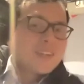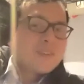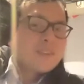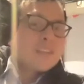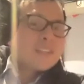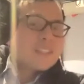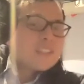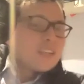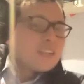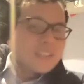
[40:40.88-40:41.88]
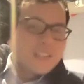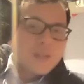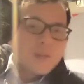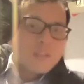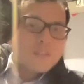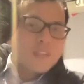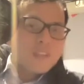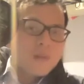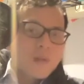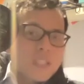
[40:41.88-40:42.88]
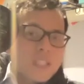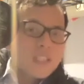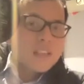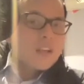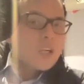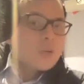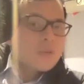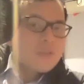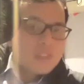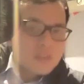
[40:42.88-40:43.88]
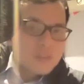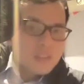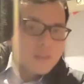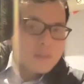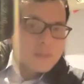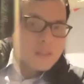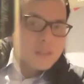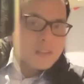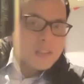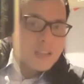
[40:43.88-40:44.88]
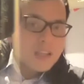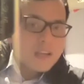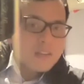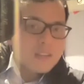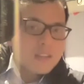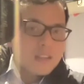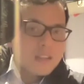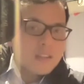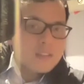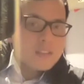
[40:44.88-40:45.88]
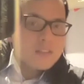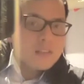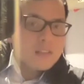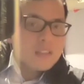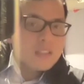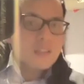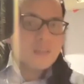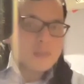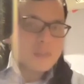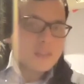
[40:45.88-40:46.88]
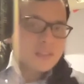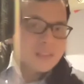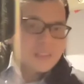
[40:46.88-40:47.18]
guys, you know where to find out Martina. I hope you've enjoyed the episode, and I'll see you at the next episode.